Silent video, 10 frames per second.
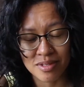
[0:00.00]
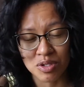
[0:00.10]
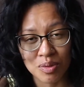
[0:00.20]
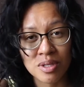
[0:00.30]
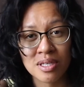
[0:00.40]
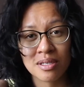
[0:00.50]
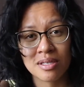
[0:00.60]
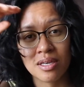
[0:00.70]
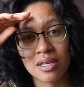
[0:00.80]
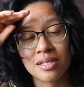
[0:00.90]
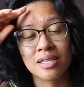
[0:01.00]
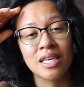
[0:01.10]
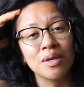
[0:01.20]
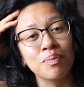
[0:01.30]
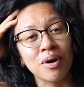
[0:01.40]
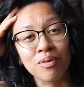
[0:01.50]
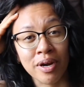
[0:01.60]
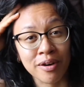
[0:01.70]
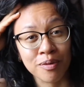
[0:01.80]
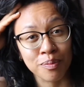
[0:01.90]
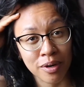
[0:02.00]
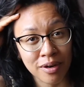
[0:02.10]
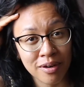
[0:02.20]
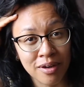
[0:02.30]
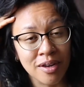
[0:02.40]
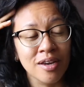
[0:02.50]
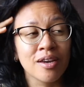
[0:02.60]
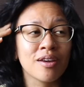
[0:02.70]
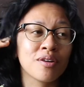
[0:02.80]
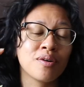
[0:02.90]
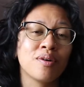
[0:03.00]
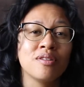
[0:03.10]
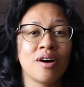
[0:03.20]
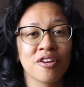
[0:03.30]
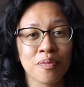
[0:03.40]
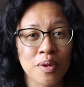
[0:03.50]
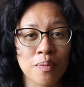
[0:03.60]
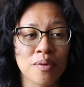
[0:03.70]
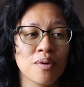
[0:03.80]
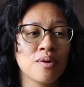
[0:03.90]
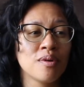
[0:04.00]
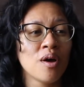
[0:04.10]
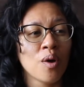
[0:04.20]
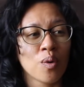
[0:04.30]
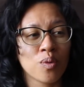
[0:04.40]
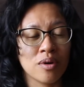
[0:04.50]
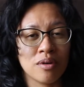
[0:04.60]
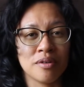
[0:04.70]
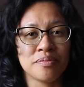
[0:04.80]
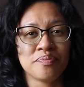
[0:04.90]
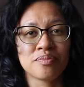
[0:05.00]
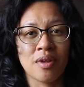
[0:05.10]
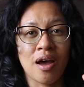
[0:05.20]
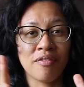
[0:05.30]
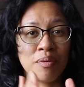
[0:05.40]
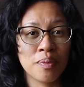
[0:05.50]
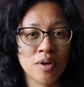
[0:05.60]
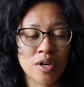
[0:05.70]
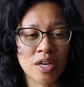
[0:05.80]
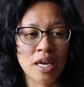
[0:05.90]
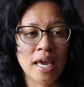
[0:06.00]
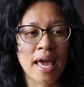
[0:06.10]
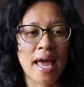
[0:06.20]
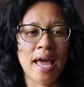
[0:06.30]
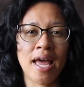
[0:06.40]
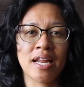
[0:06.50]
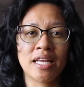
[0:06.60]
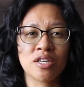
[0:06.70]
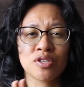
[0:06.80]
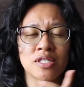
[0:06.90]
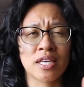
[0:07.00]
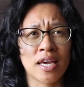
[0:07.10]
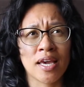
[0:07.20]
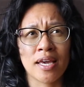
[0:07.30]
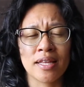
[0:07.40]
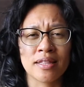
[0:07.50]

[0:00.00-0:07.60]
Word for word: do this is keep a record book. You know, a lot of people will have a book and it'll say